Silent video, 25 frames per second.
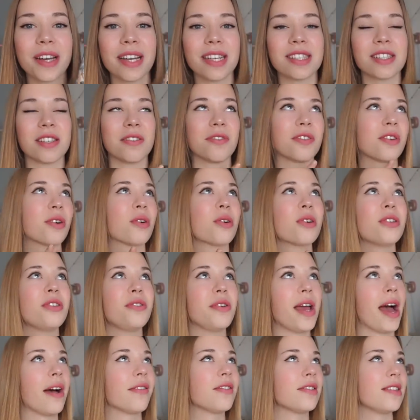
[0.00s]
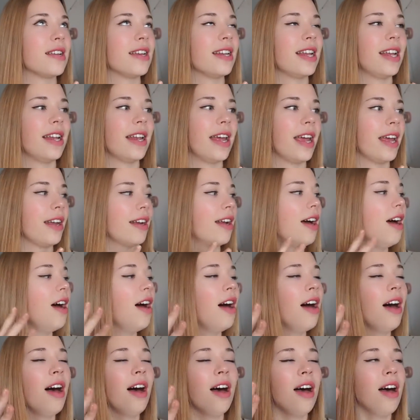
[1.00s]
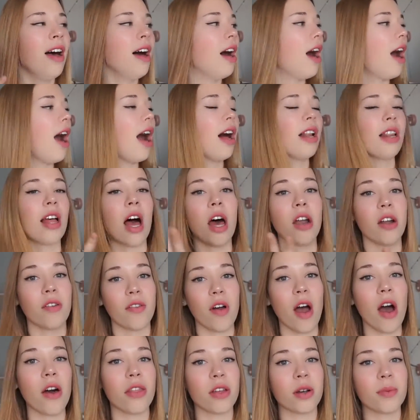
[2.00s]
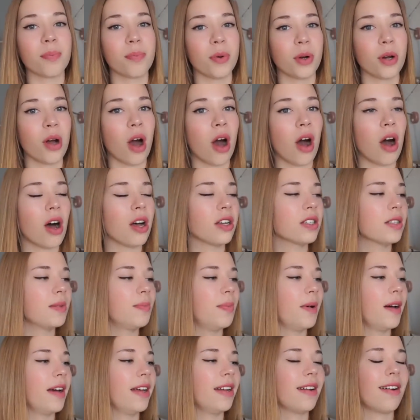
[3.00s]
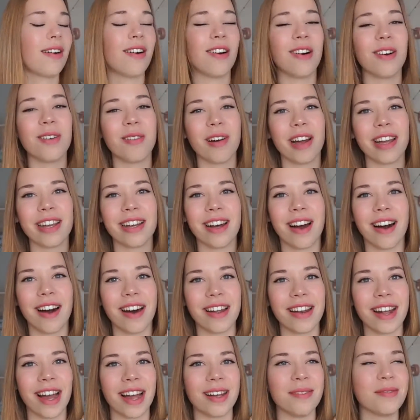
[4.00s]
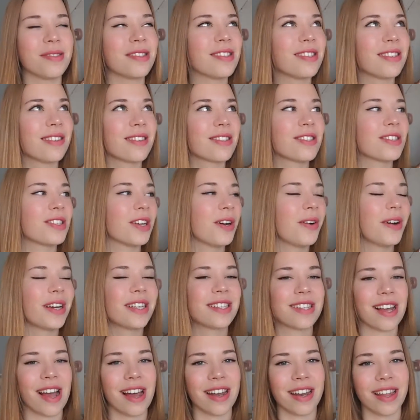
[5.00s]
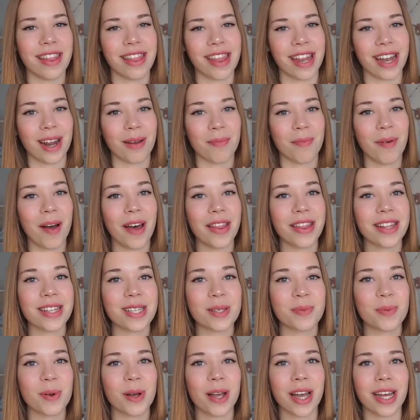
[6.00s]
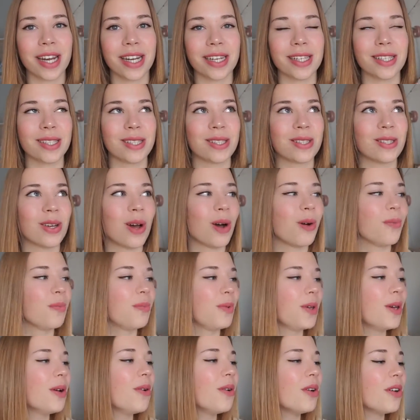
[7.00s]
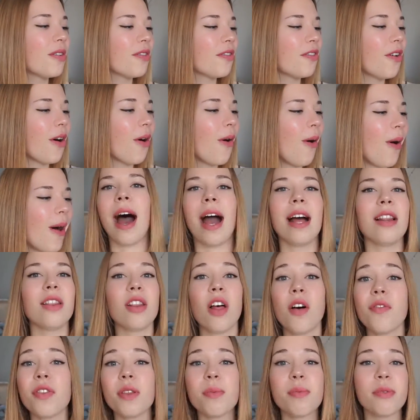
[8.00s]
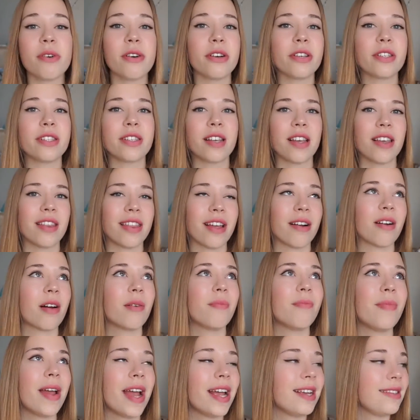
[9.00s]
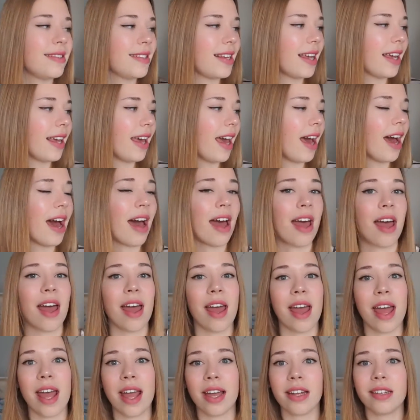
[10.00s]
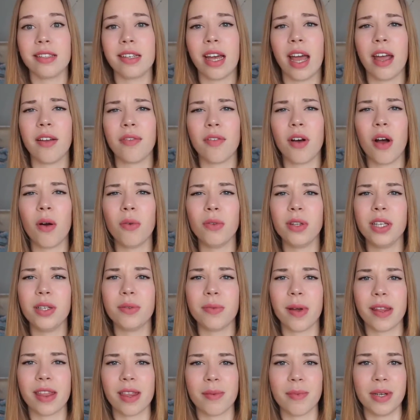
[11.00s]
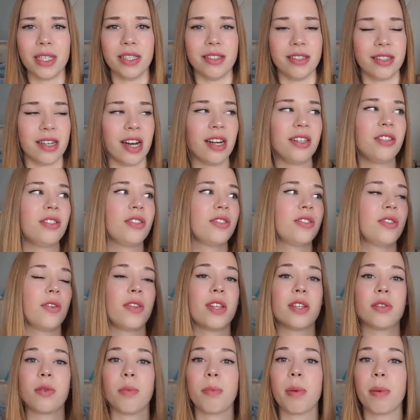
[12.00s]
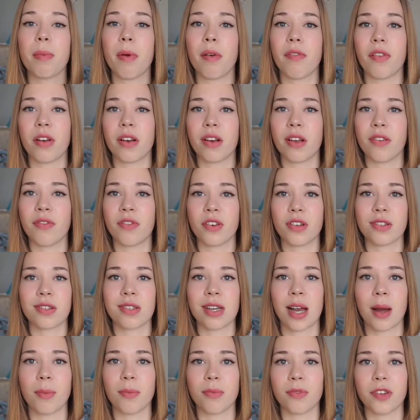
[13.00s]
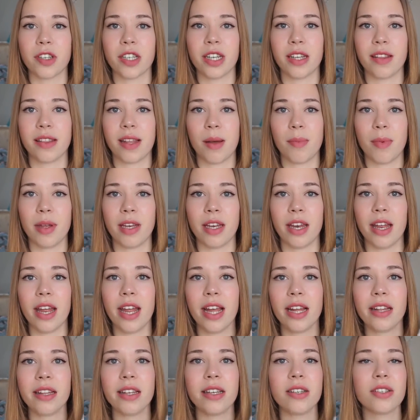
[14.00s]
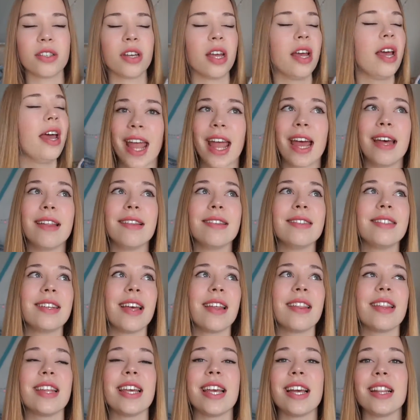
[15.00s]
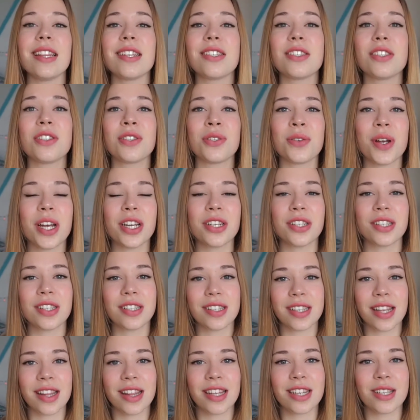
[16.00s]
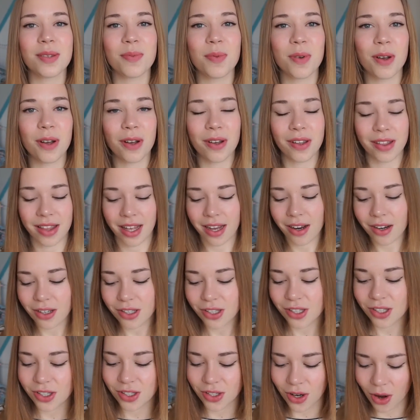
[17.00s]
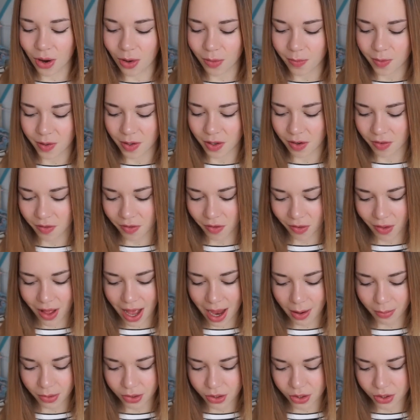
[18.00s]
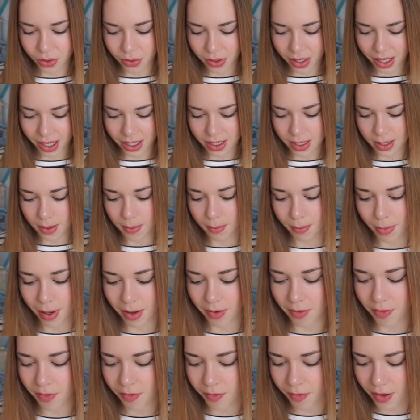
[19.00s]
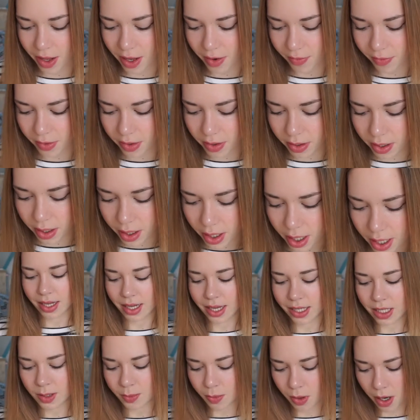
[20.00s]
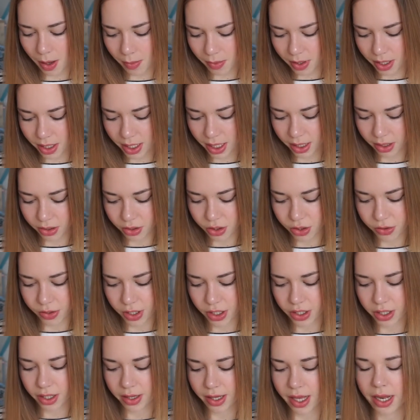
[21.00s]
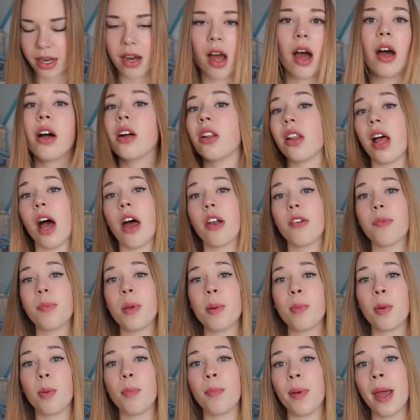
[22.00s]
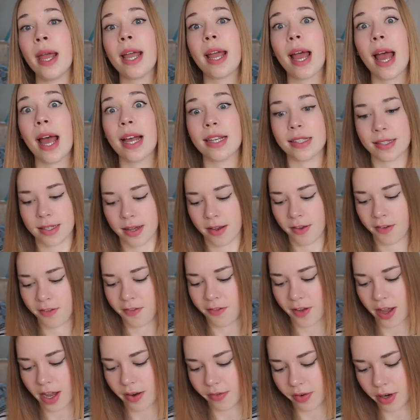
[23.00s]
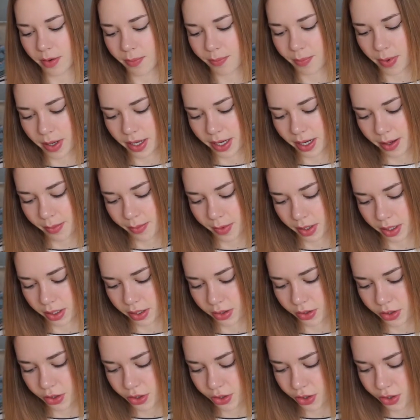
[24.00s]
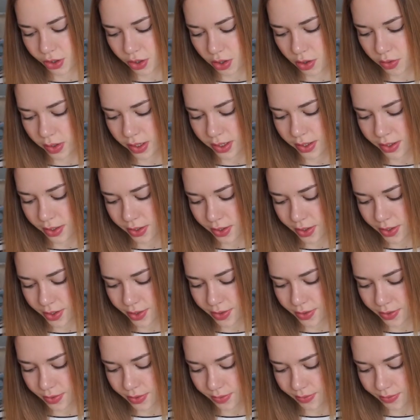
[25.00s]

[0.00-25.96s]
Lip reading: is. Of course you have seen it in a lot of other book hauls, but oh my god, I'm still so excited that I bought this book and it is so beautiful. I love the books, they're amazing, and I've only read them in Dutch, so this will be my very first time reading them in English. And the illustrations in this book, they are so beautiful. I will show you guys my favorite. It's probably an illustration that not a lot of people pick as a favorite, but I'm gonna show it to you.